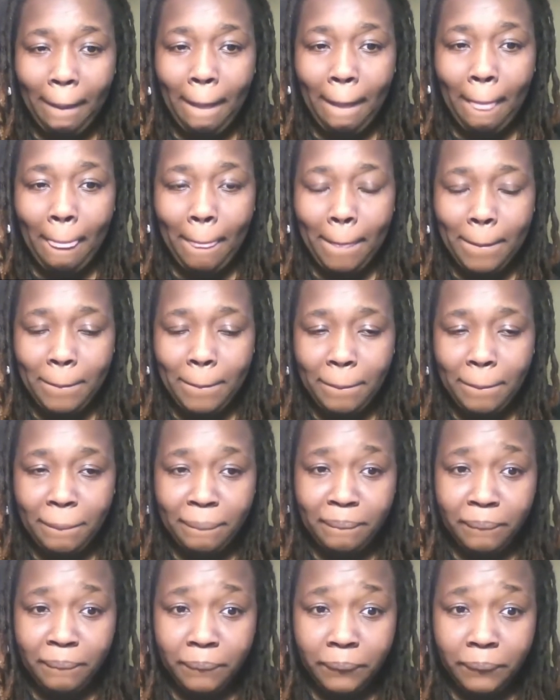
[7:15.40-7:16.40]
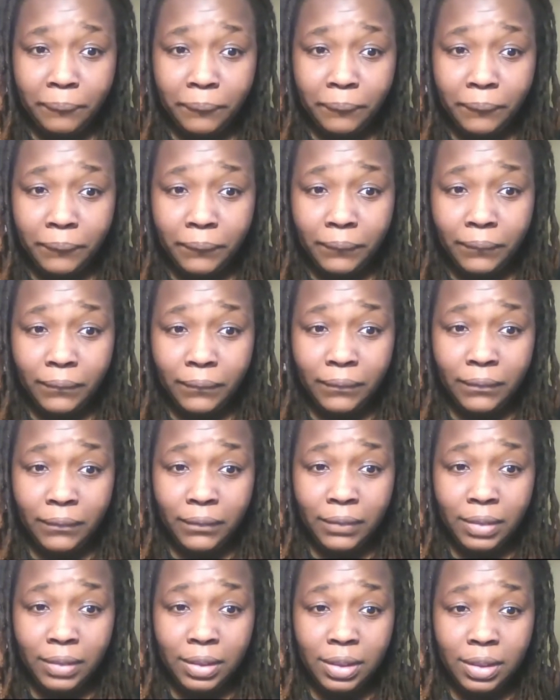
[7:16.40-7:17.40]

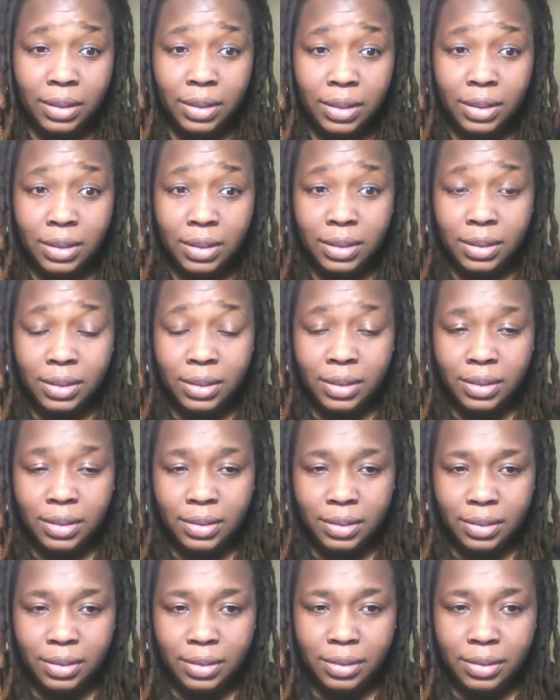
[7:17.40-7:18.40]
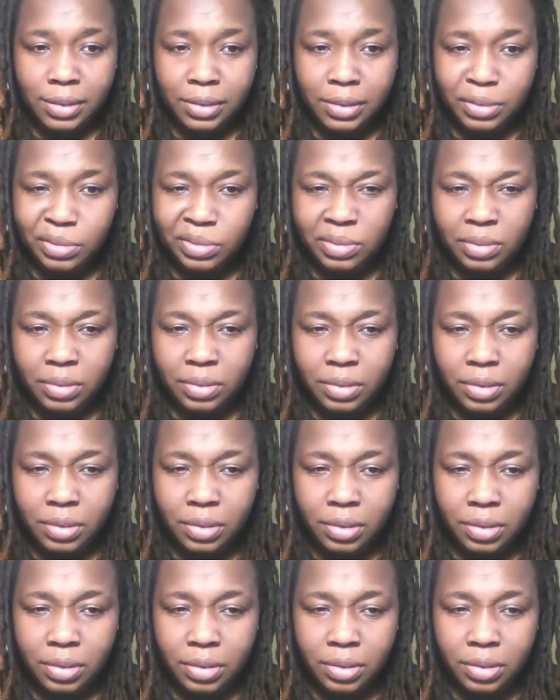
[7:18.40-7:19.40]

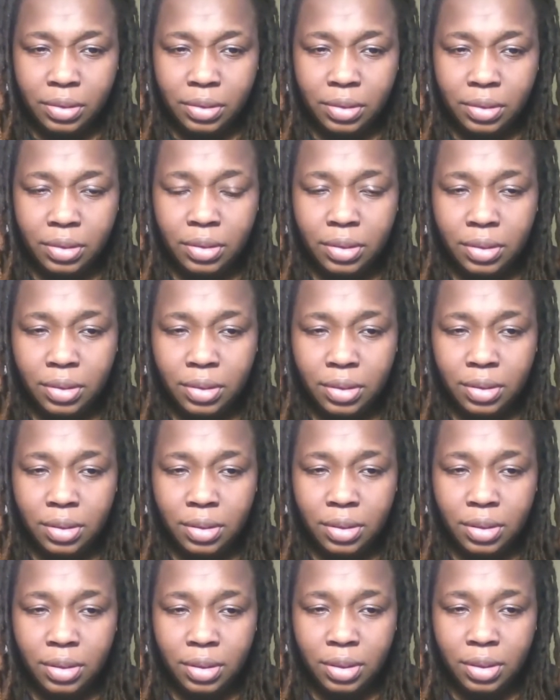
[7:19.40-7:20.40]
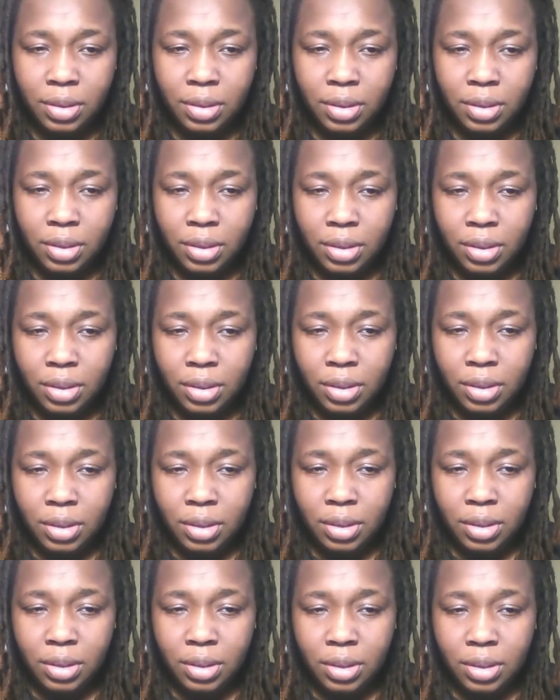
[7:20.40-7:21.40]

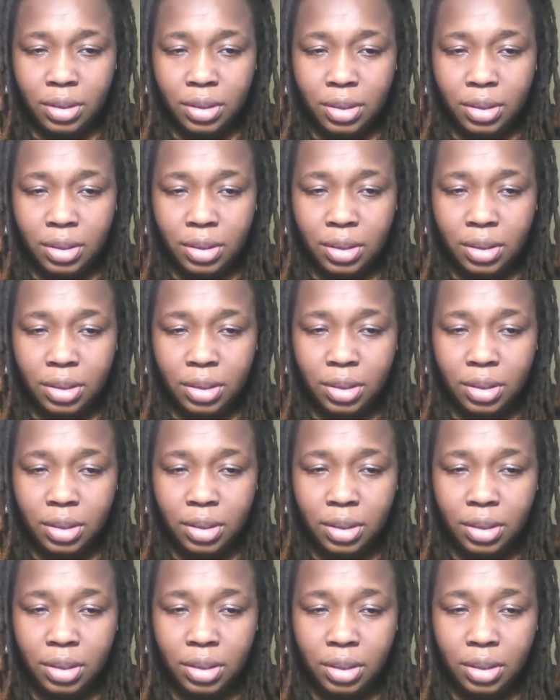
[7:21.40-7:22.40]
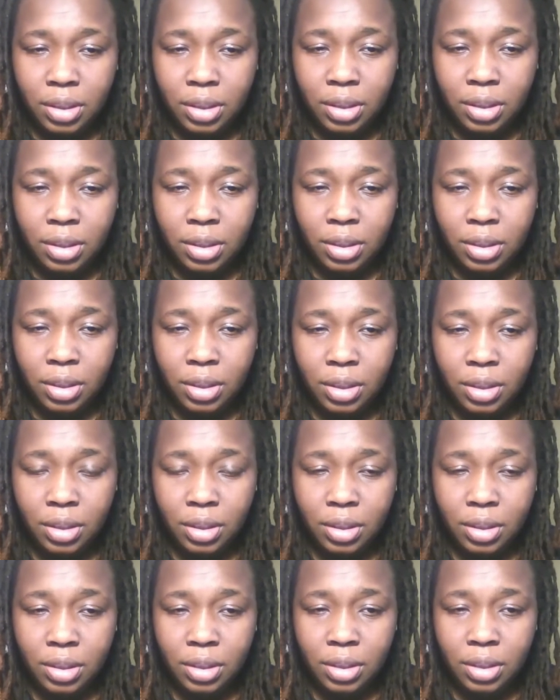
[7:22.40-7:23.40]
[no speech]